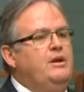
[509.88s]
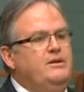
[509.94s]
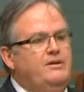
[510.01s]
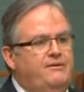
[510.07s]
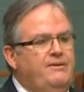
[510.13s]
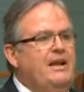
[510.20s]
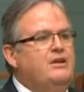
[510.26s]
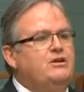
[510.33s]
"The
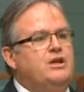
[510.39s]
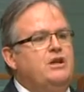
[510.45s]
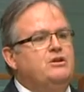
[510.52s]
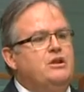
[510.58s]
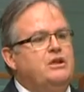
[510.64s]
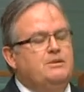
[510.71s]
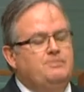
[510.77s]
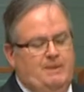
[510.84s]
valid
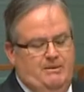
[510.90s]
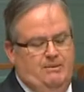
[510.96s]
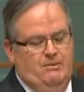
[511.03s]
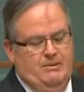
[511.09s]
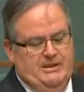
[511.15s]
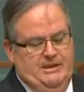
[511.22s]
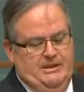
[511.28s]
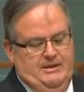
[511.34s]
social experiment
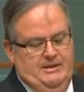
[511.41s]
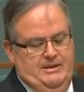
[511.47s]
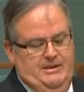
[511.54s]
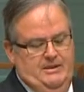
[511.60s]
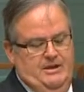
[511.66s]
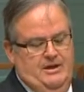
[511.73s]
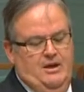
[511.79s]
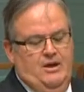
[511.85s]
was this.
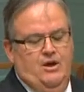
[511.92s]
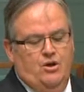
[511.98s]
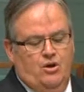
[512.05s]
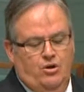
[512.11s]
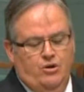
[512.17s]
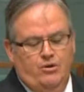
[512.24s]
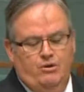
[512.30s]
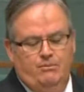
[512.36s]

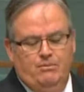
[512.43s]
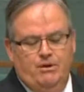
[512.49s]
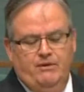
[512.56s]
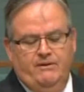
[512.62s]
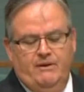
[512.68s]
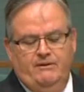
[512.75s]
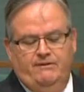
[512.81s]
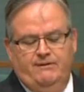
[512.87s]
Could the
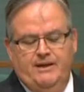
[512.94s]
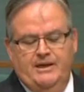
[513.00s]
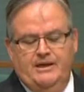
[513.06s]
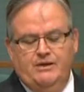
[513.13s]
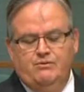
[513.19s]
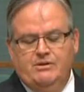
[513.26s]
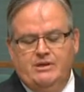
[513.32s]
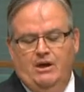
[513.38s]
removal of
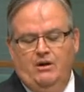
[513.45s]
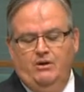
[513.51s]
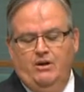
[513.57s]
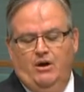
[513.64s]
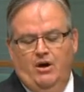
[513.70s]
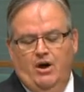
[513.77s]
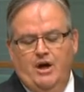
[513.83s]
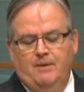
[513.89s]
fees result in a
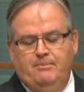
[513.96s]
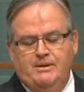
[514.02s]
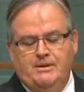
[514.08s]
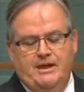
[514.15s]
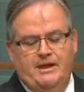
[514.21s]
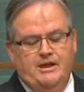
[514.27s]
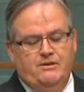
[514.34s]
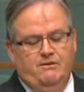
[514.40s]
higher
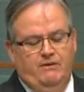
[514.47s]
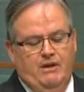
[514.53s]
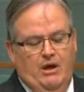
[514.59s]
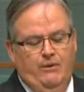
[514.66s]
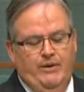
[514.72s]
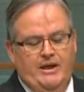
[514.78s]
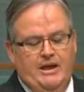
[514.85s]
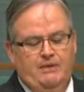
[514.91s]
percentage of
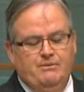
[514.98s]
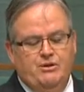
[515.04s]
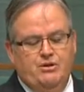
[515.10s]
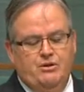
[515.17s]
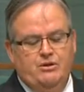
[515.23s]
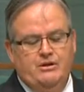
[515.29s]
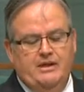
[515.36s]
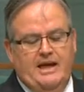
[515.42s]
low-income
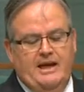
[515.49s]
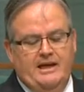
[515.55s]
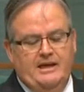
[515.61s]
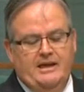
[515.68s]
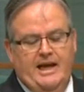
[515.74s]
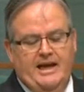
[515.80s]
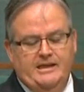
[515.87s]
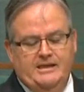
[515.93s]
students
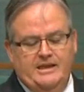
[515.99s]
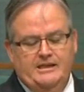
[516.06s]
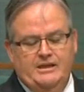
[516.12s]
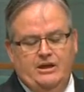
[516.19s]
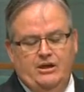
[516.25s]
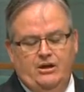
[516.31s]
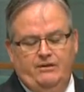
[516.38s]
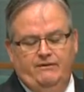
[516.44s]

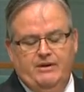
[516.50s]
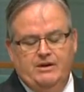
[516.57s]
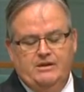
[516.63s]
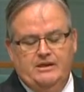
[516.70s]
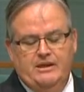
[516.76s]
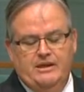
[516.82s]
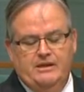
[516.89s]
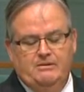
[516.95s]
accessing a
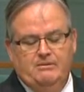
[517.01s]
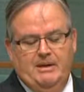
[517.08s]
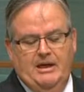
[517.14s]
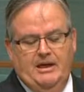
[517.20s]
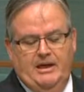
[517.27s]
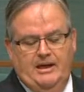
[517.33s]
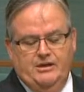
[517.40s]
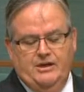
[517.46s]
university
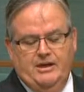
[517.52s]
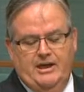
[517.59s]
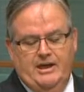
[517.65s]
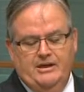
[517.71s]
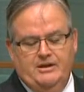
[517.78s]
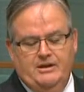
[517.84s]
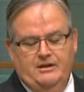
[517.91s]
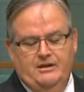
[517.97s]

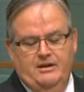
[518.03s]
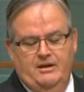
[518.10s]
education?